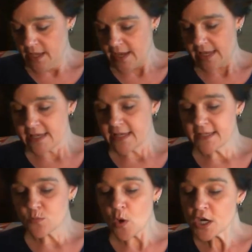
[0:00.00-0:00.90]

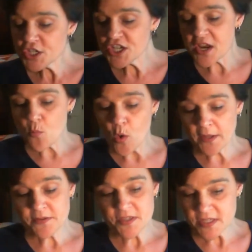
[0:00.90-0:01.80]
is worksheet
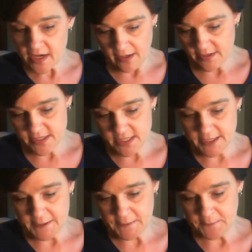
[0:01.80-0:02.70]

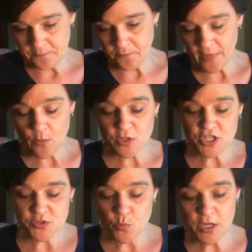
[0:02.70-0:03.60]
1-6, which
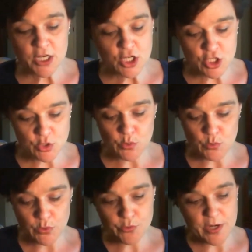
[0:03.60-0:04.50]
is
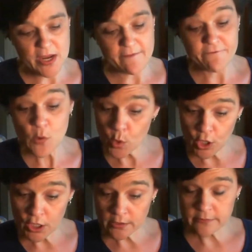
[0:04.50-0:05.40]

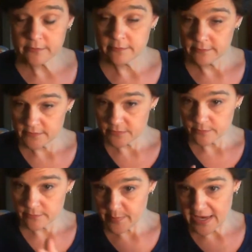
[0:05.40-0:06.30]
4
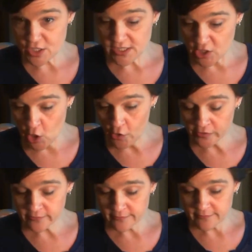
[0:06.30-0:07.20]
pages
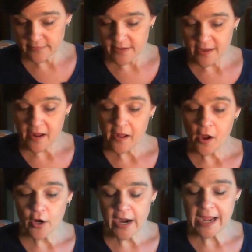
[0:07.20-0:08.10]
long.
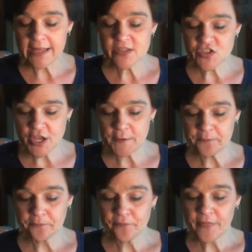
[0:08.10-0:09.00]
All right, so
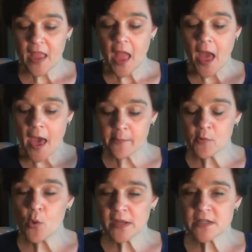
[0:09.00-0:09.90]
I'm
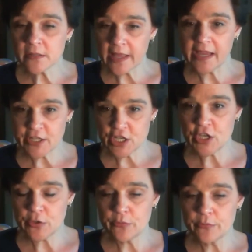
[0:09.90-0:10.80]
going to let
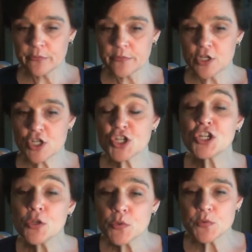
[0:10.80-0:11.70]
you
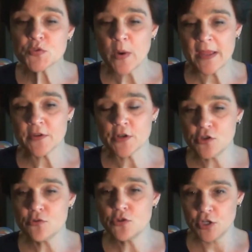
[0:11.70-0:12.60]
choose whether
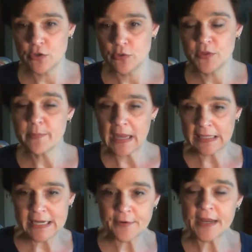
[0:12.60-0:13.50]
you do the
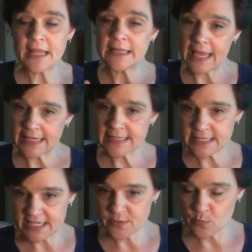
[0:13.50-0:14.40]
binary and the
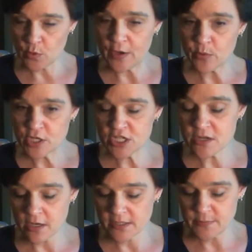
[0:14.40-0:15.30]
hexadecimal that we just
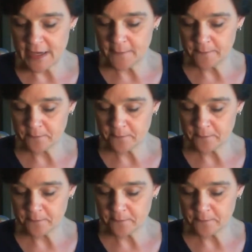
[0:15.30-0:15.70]
talked about.